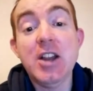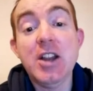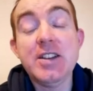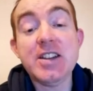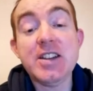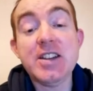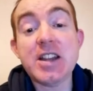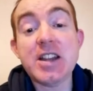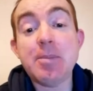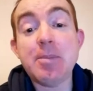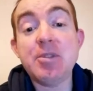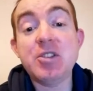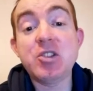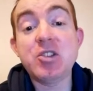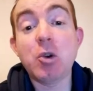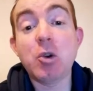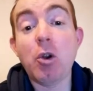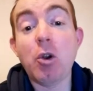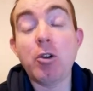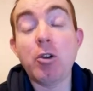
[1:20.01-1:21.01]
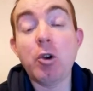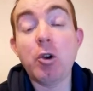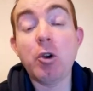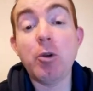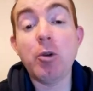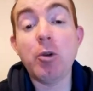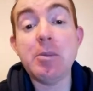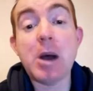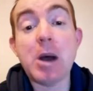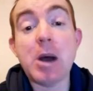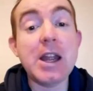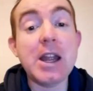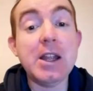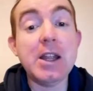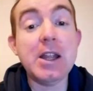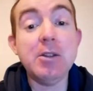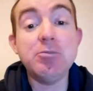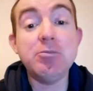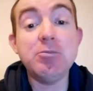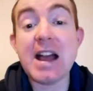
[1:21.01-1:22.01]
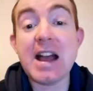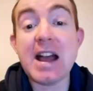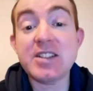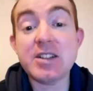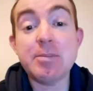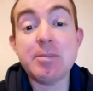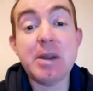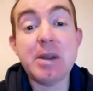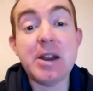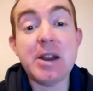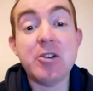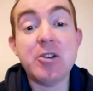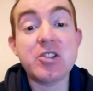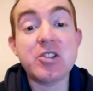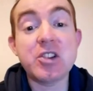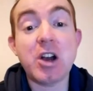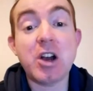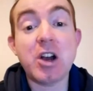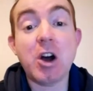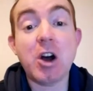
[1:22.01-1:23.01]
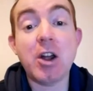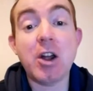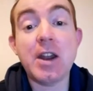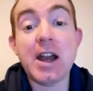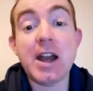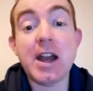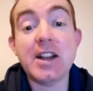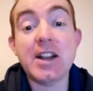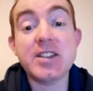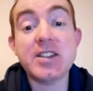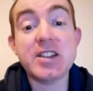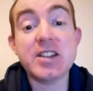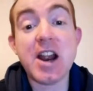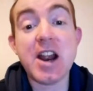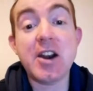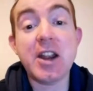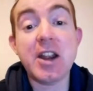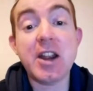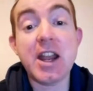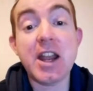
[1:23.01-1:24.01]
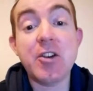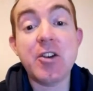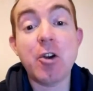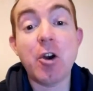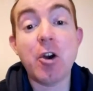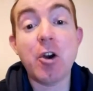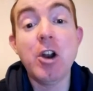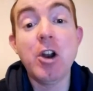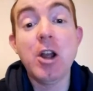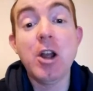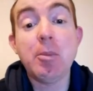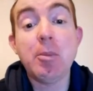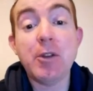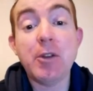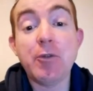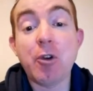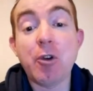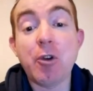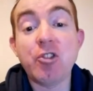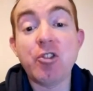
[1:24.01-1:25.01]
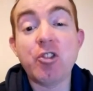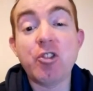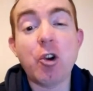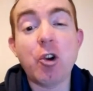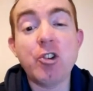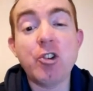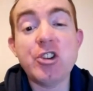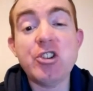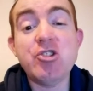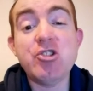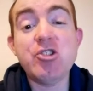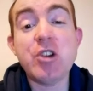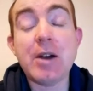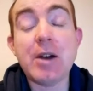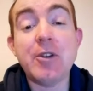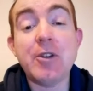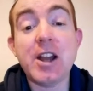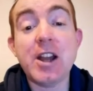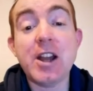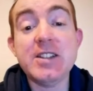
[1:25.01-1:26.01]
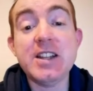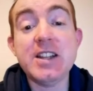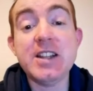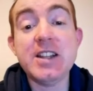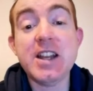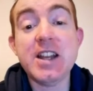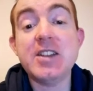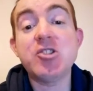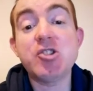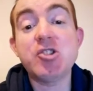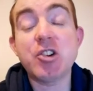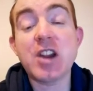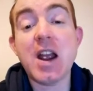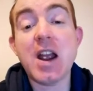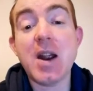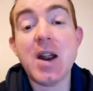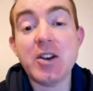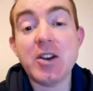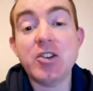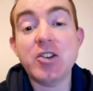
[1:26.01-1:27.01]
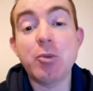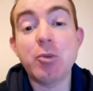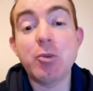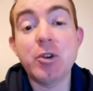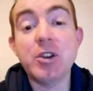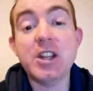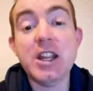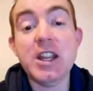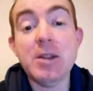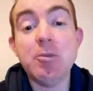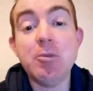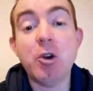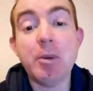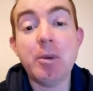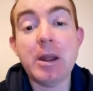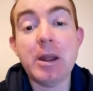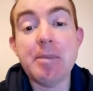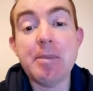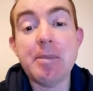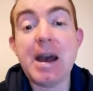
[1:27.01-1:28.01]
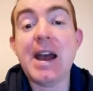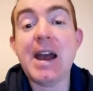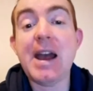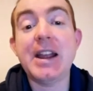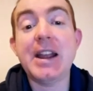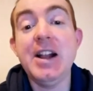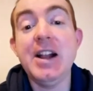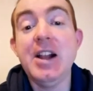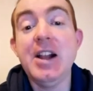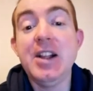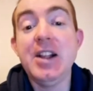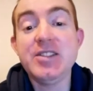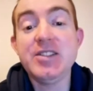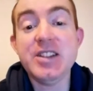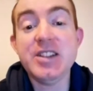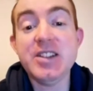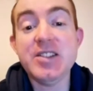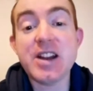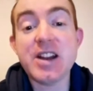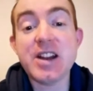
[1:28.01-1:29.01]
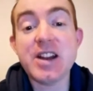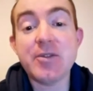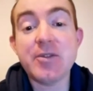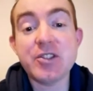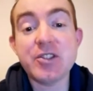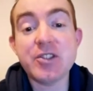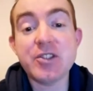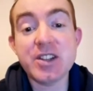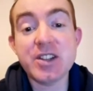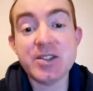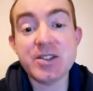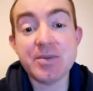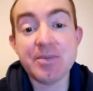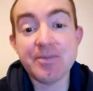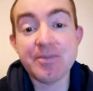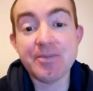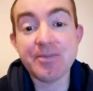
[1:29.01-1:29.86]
this episode could be my last appearance on Stargate, or my first is did you have an idea that your character would keep coming back uh, season after season?